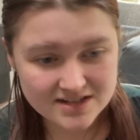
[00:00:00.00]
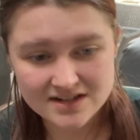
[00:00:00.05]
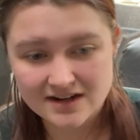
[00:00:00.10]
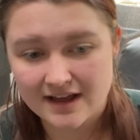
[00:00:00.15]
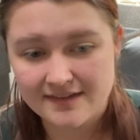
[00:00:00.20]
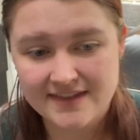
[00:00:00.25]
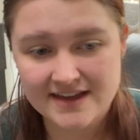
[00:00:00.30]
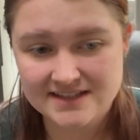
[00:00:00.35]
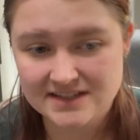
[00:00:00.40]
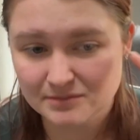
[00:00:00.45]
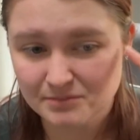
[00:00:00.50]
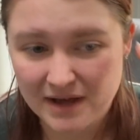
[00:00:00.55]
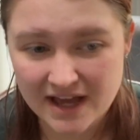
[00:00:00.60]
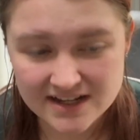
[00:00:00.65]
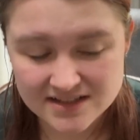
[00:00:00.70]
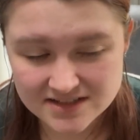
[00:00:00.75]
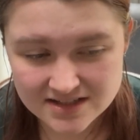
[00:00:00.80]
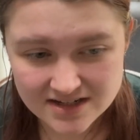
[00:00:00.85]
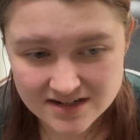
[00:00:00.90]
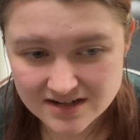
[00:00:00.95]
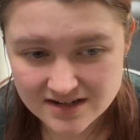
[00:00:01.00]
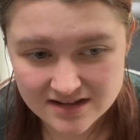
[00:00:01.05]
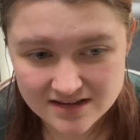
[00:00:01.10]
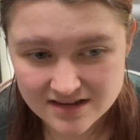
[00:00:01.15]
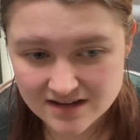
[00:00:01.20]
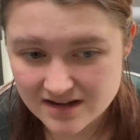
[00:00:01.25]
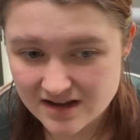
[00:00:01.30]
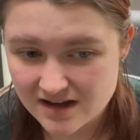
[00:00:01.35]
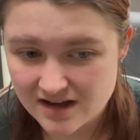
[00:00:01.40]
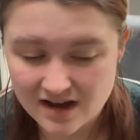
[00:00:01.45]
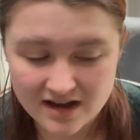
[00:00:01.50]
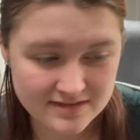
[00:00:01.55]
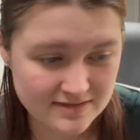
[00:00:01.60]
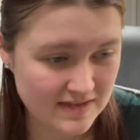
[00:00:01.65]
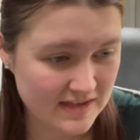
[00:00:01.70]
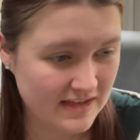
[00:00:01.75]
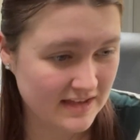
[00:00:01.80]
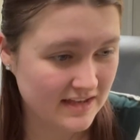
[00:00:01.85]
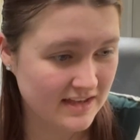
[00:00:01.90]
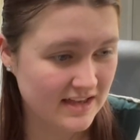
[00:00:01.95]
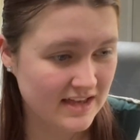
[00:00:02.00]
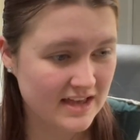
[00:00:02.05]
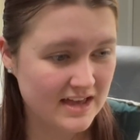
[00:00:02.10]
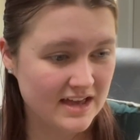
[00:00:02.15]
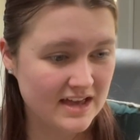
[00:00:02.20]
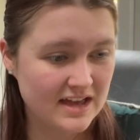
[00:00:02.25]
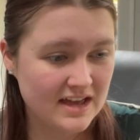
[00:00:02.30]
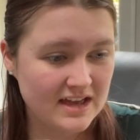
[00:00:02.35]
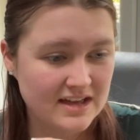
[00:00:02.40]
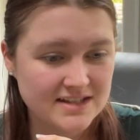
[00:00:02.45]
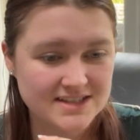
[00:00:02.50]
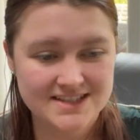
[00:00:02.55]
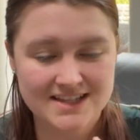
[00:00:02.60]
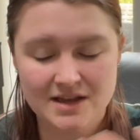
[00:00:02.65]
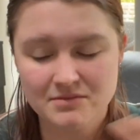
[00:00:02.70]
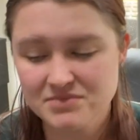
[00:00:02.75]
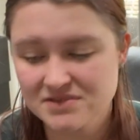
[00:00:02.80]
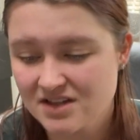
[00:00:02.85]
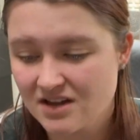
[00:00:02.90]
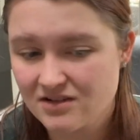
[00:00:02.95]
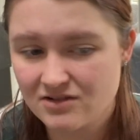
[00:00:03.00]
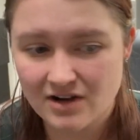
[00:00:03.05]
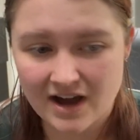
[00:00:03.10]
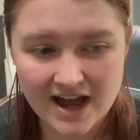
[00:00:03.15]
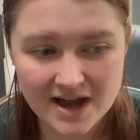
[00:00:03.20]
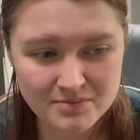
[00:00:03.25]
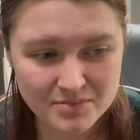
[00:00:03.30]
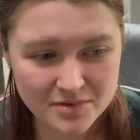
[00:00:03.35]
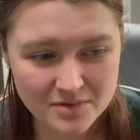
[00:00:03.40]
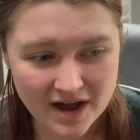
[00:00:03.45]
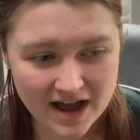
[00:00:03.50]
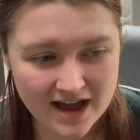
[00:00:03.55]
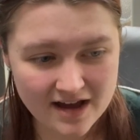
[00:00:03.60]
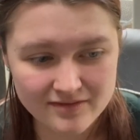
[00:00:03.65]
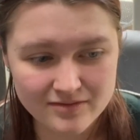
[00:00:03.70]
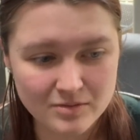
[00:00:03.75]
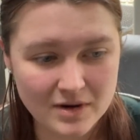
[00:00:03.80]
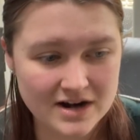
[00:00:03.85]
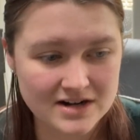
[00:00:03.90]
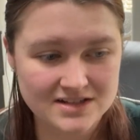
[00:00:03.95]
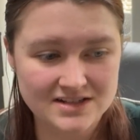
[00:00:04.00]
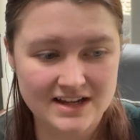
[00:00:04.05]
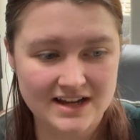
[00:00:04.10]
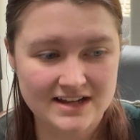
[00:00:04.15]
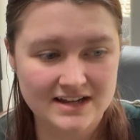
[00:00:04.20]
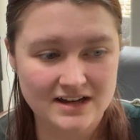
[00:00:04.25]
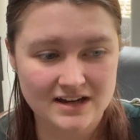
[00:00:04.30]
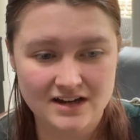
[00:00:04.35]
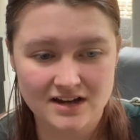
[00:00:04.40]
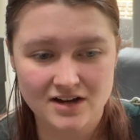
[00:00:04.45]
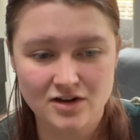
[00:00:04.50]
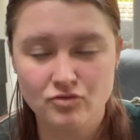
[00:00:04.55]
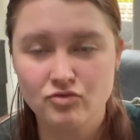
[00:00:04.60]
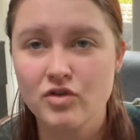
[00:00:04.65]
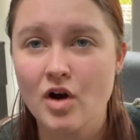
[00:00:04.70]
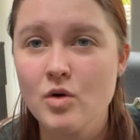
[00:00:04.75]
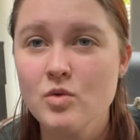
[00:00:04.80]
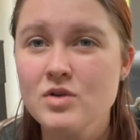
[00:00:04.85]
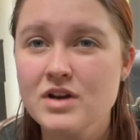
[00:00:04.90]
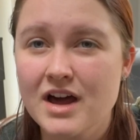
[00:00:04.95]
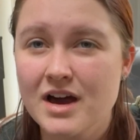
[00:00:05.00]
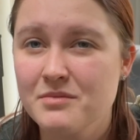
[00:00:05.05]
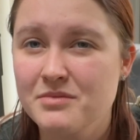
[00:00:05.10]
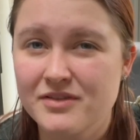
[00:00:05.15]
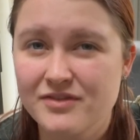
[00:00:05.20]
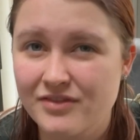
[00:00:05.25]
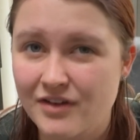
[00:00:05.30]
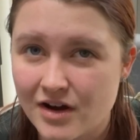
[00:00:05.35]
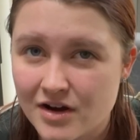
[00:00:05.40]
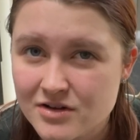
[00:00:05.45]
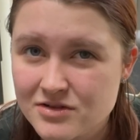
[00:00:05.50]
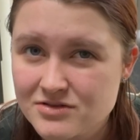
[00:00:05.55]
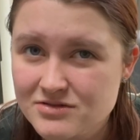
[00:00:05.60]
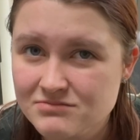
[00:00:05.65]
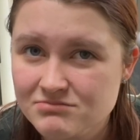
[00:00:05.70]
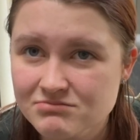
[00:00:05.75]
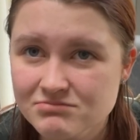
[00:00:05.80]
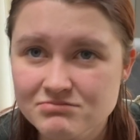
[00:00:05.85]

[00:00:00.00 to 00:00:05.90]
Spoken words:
Like there's a patent that I think Samsung or Apple have where it's like a roll-up phone.